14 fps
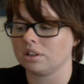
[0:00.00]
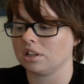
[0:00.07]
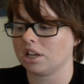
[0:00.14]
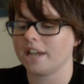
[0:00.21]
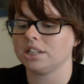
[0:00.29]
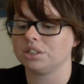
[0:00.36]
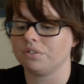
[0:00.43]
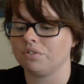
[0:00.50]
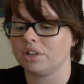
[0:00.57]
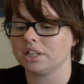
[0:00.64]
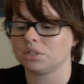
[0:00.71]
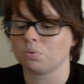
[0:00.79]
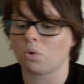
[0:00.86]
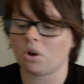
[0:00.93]
In the case of
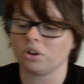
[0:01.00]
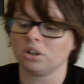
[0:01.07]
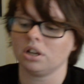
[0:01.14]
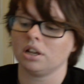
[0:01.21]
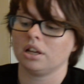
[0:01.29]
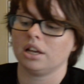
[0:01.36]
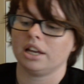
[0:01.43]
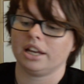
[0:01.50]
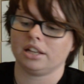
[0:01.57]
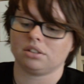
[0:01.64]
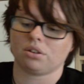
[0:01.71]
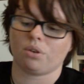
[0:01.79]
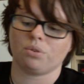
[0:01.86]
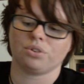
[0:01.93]
this one,
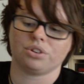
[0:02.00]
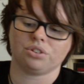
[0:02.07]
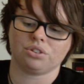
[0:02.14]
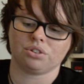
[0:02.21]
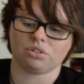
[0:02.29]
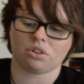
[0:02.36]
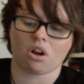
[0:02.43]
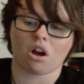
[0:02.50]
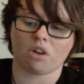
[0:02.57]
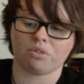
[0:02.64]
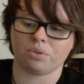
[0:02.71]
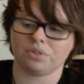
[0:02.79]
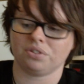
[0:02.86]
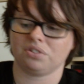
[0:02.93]
it told us to start
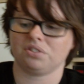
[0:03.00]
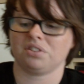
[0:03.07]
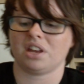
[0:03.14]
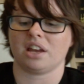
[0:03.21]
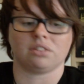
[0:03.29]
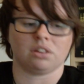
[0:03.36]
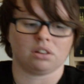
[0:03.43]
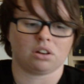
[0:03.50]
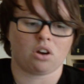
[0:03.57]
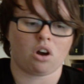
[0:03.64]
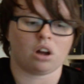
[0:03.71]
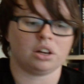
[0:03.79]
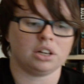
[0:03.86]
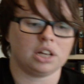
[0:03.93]
off with 6 at the
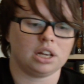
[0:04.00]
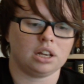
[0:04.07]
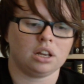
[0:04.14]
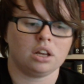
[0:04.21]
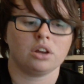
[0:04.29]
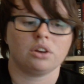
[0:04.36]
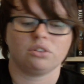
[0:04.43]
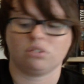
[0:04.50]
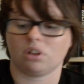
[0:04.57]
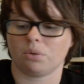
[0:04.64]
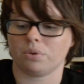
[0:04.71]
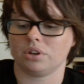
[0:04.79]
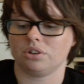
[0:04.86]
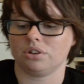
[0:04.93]
colony.
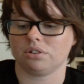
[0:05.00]
So we'd